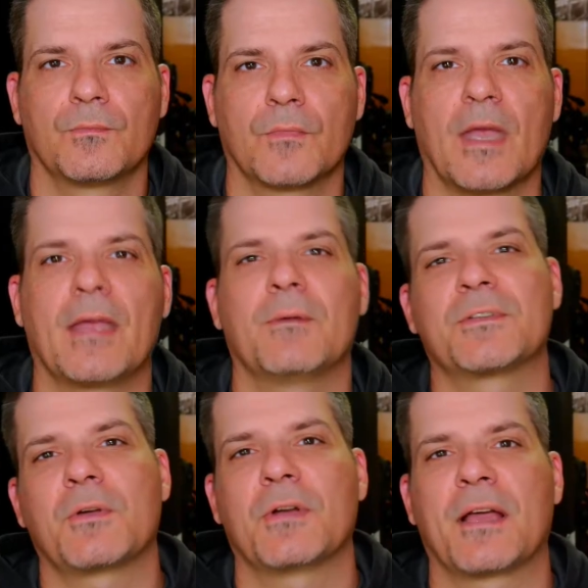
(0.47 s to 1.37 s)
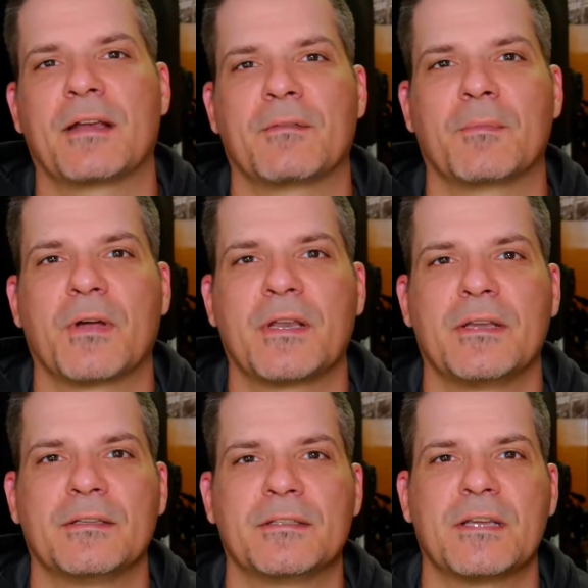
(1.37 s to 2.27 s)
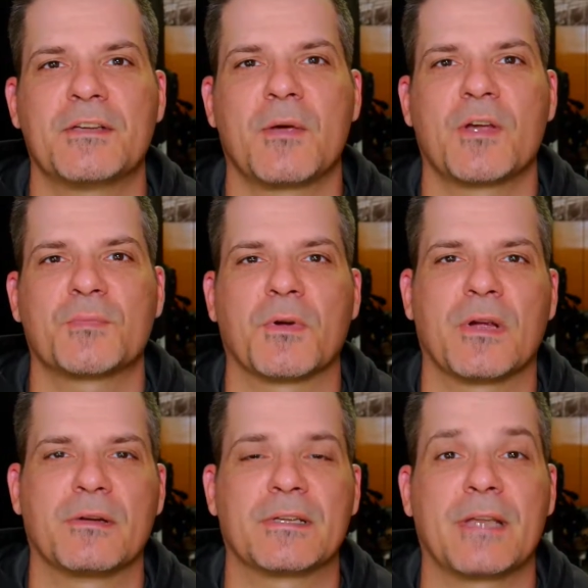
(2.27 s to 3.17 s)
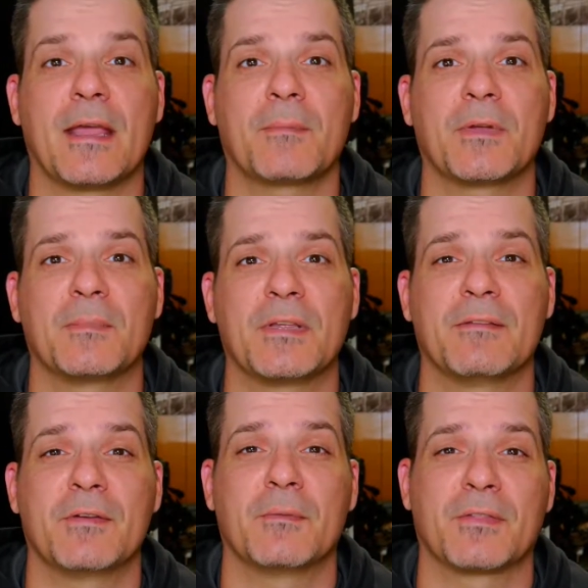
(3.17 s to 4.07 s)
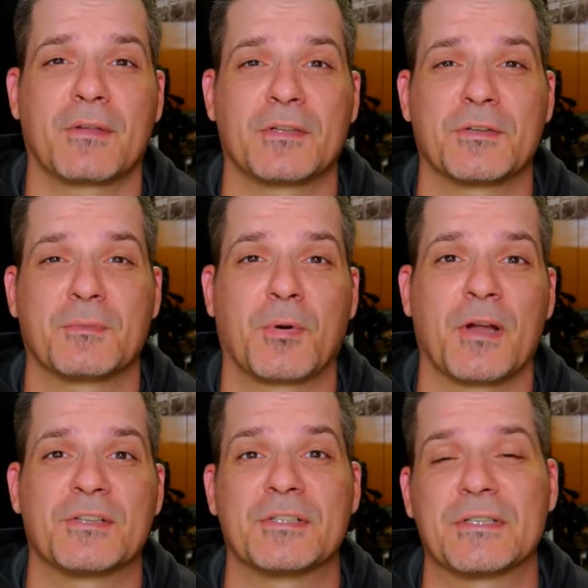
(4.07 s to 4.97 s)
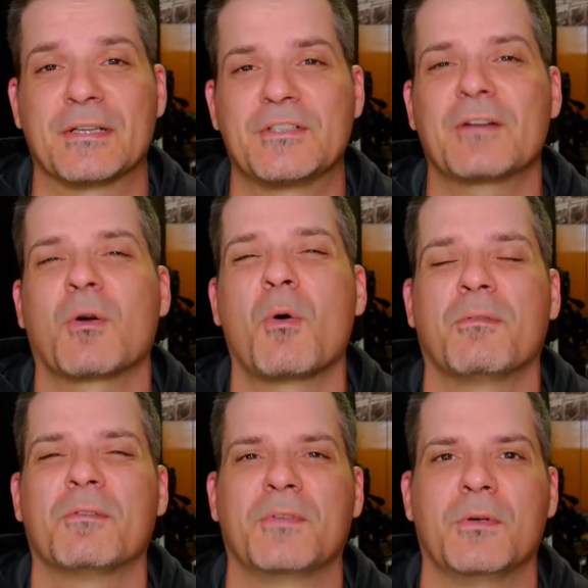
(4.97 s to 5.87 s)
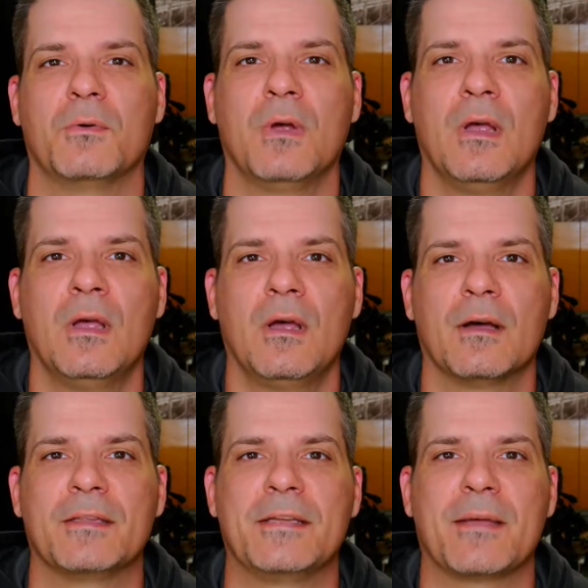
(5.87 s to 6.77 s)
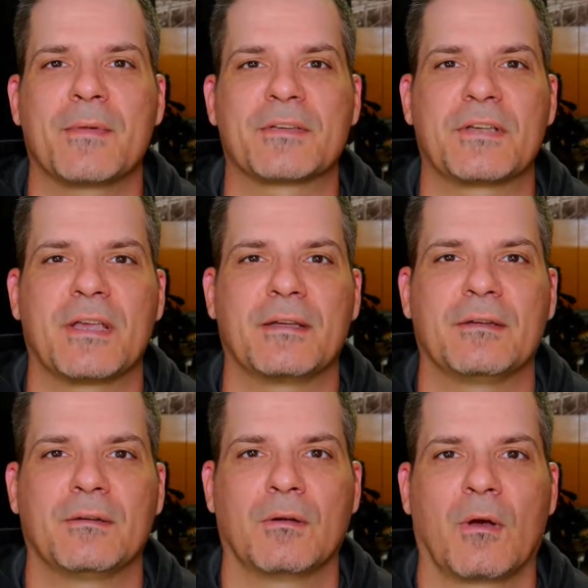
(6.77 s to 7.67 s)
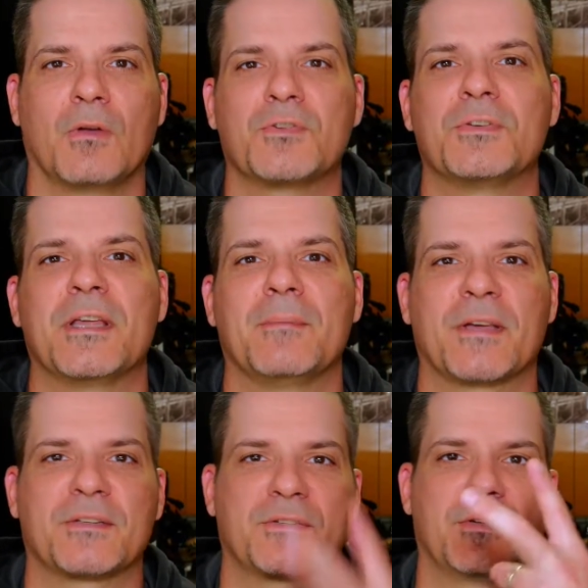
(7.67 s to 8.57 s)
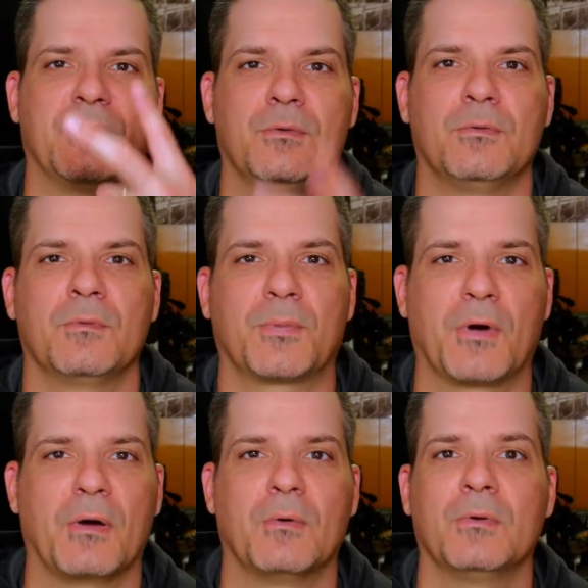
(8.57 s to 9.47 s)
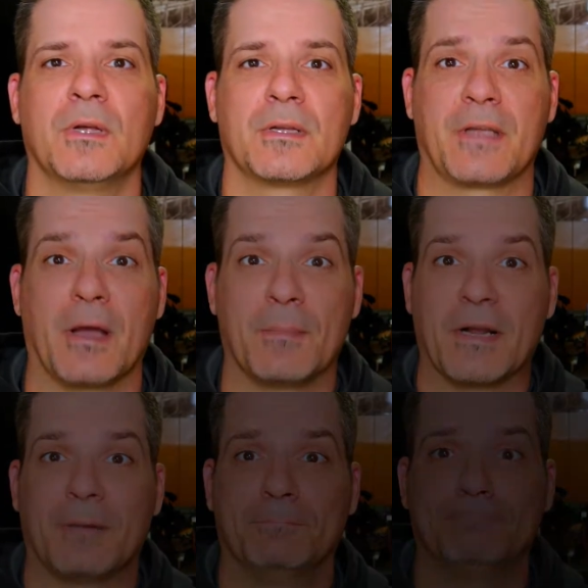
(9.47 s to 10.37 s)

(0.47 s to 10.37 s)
Hey, what's going on, everybody? DJ WesBur here. Today I'm going to be giving you my thoughts and impressions and a general overview of the DMXKing UltraDMX2 Pro coming up.